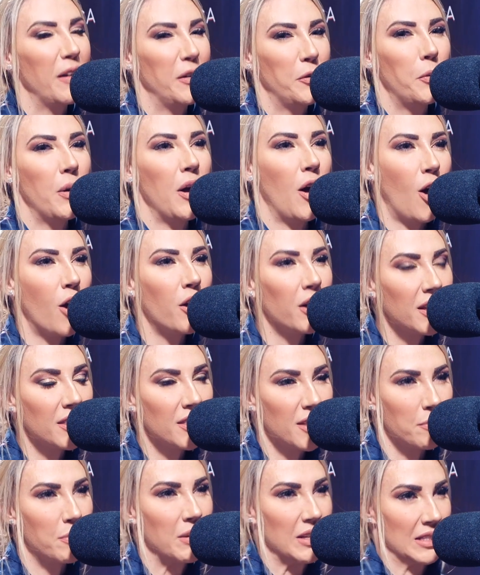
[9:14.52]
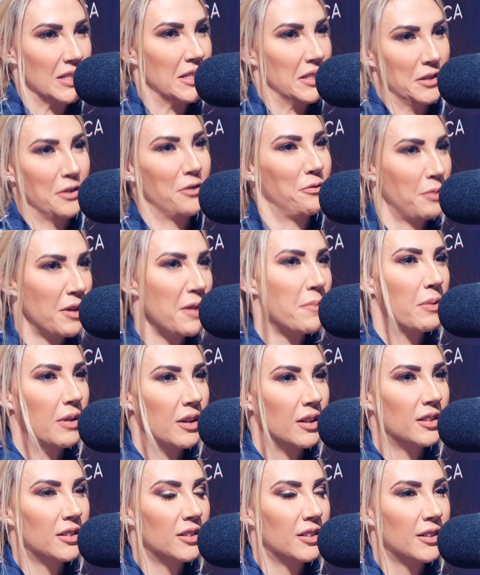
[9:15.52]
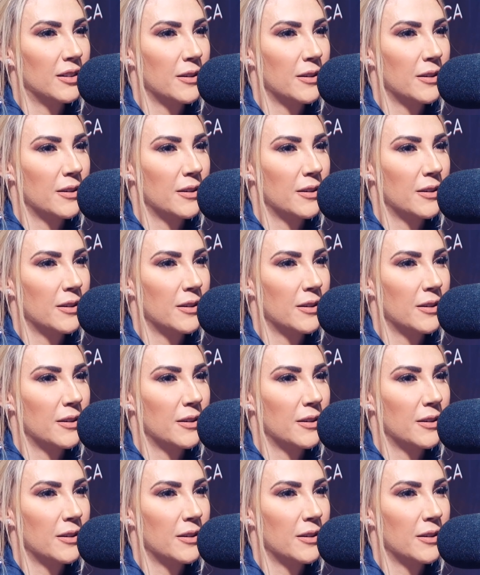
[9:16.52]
But we are in the business of people.